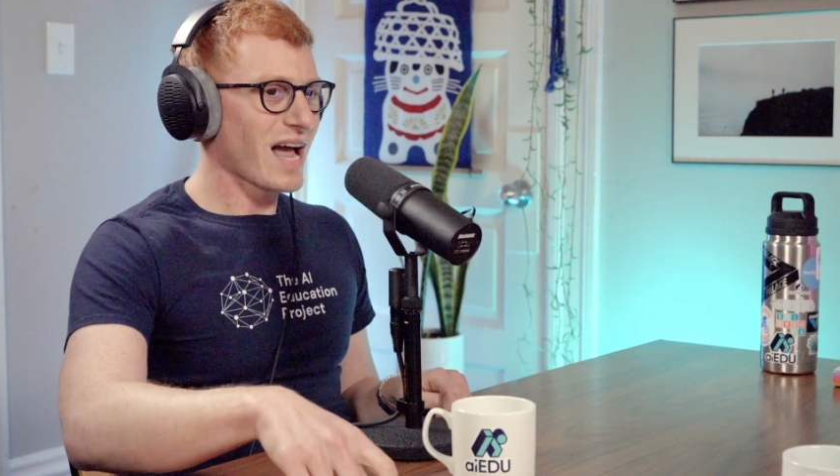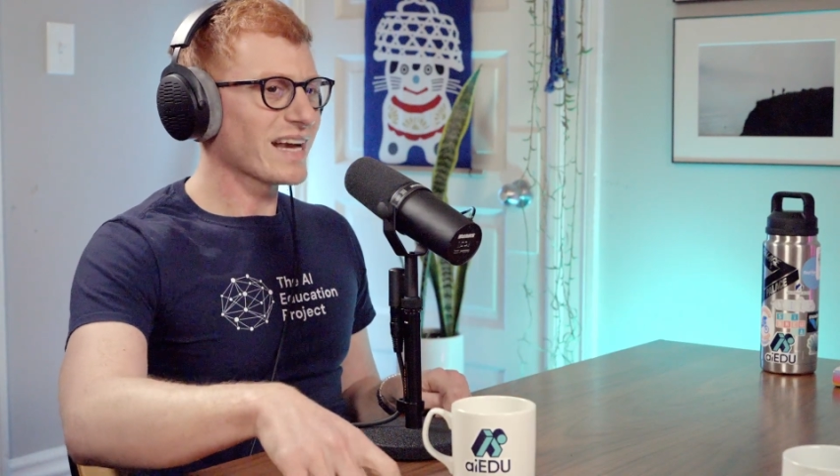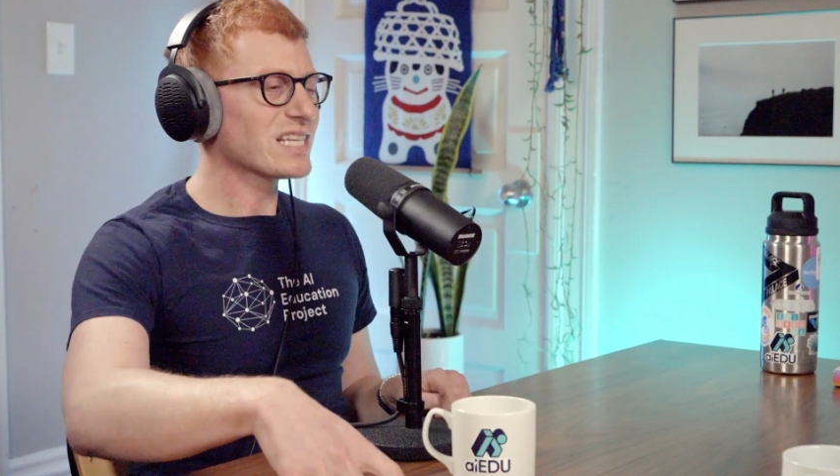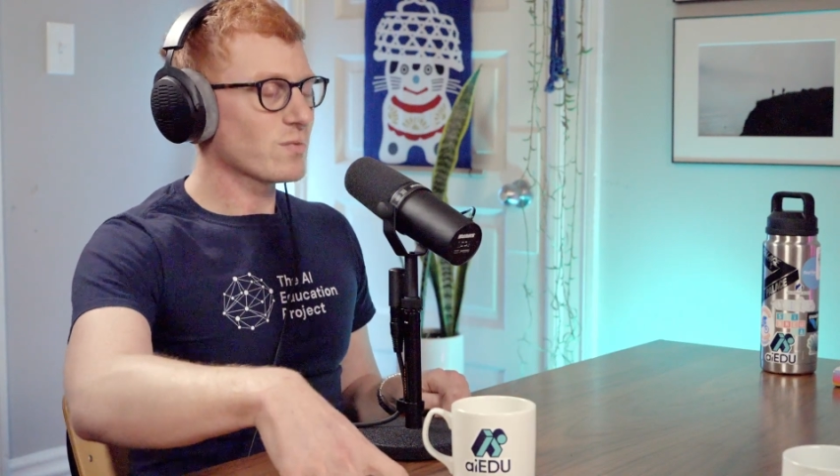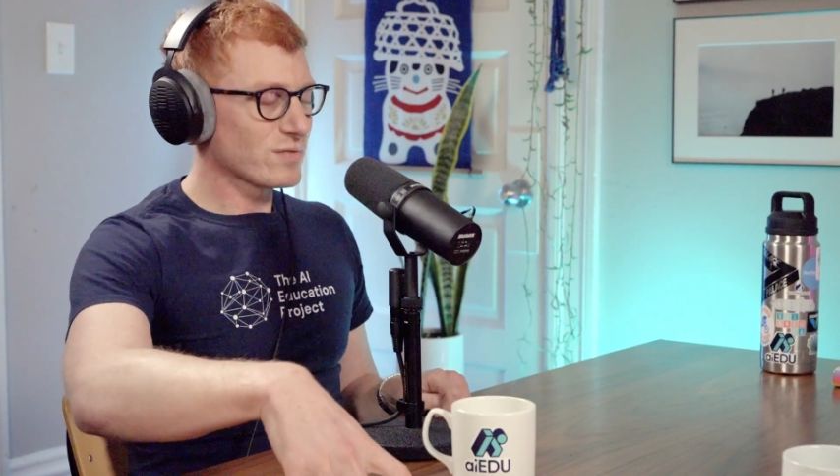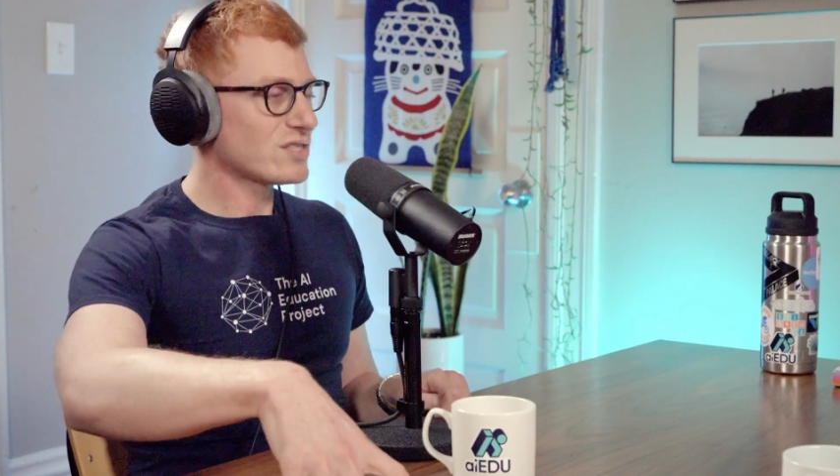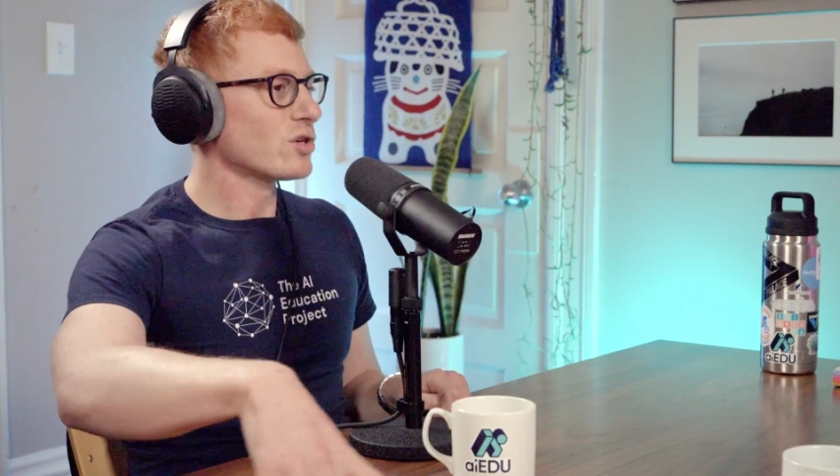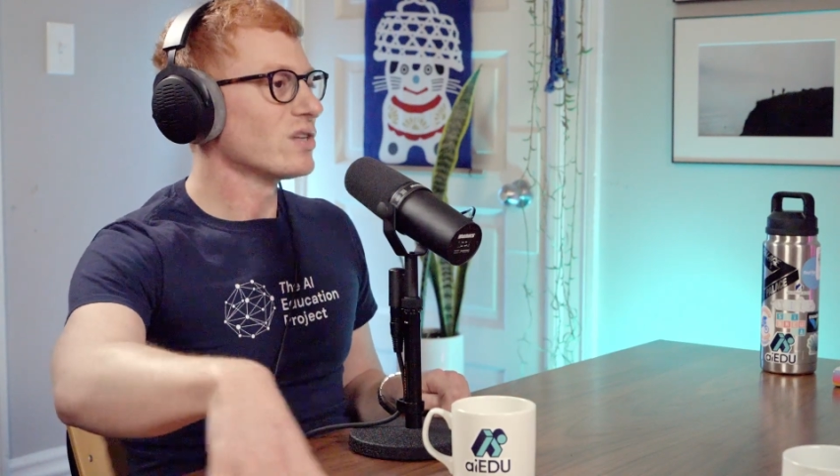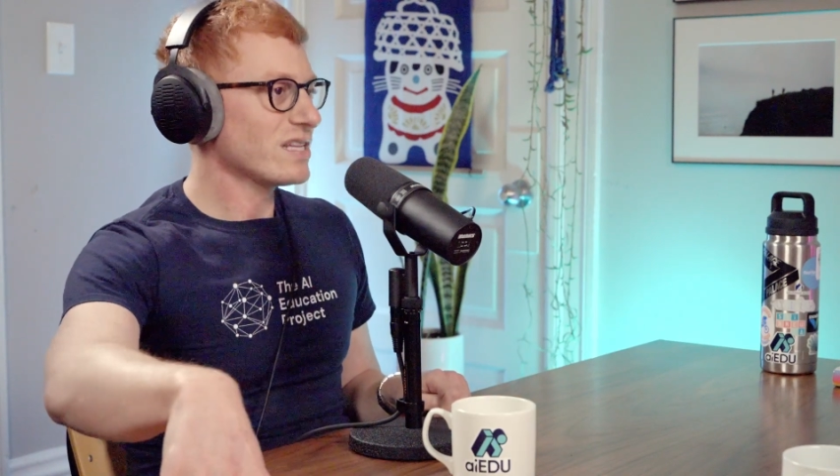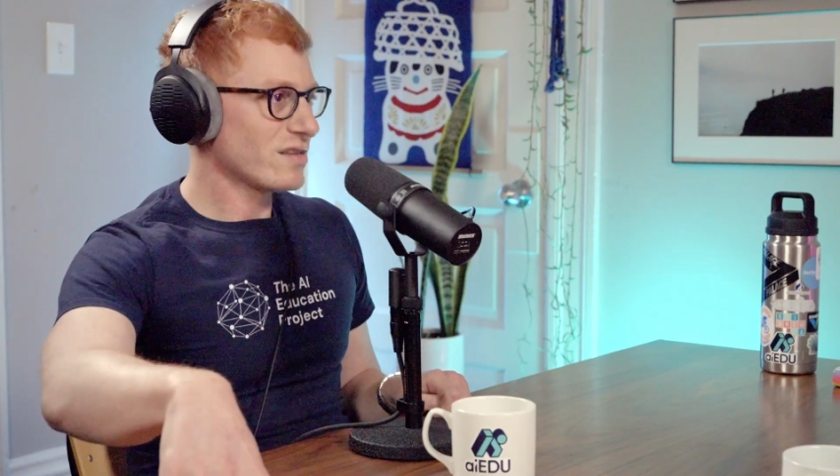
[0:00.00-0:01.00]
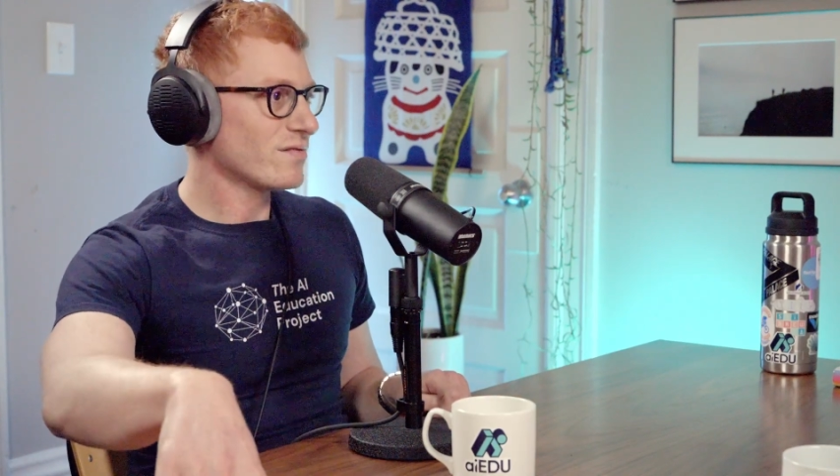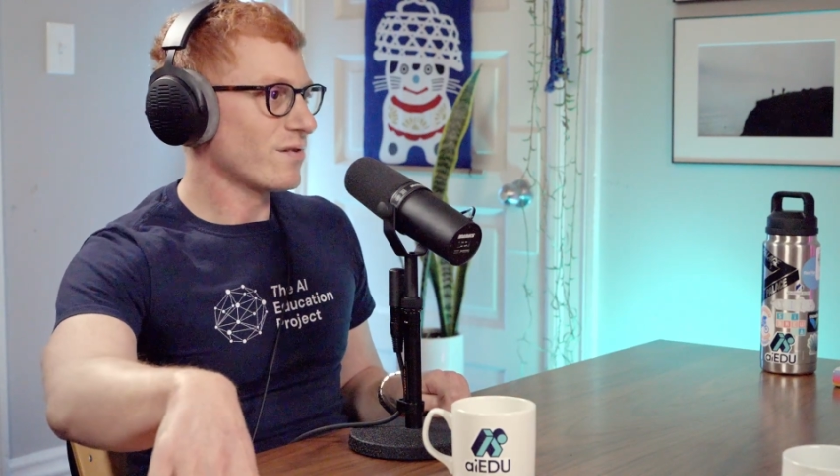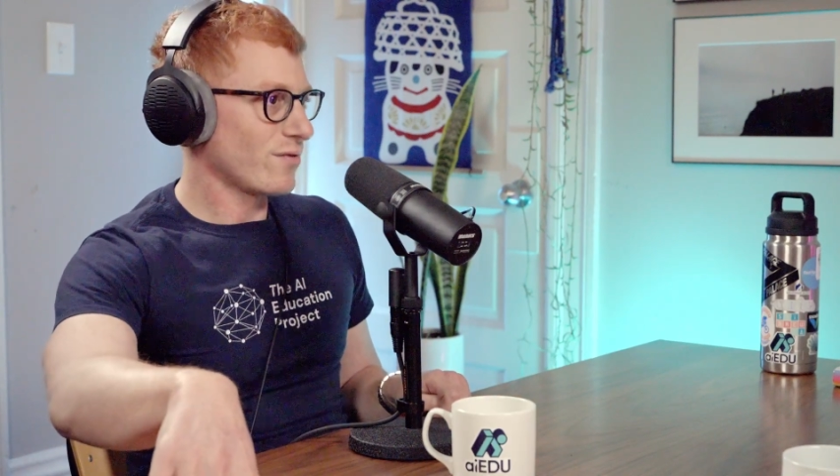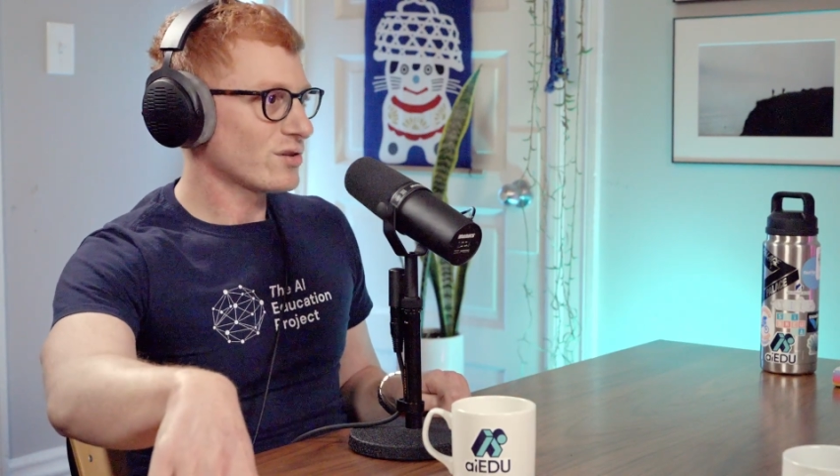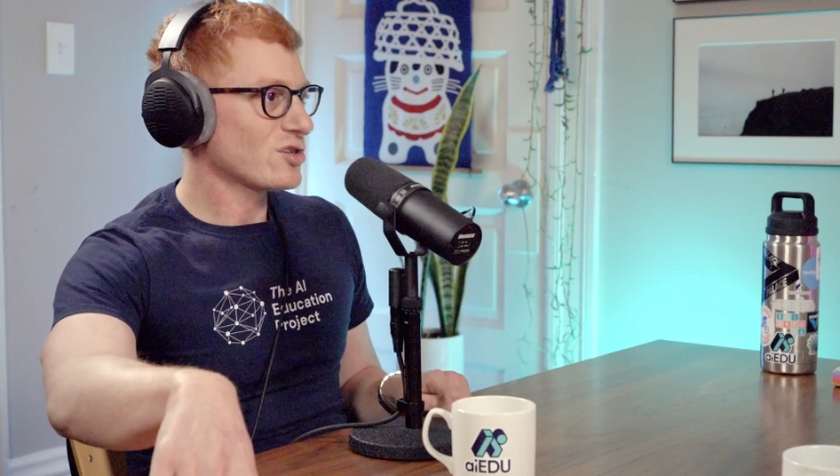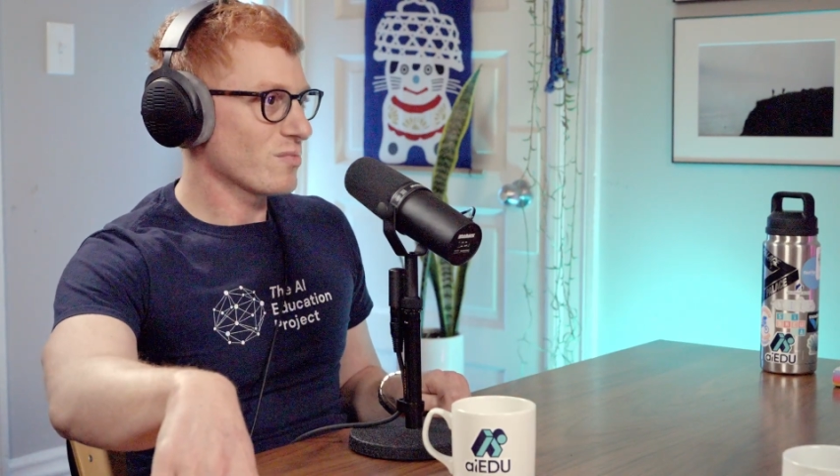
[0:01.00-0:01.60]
I guess, certainly the first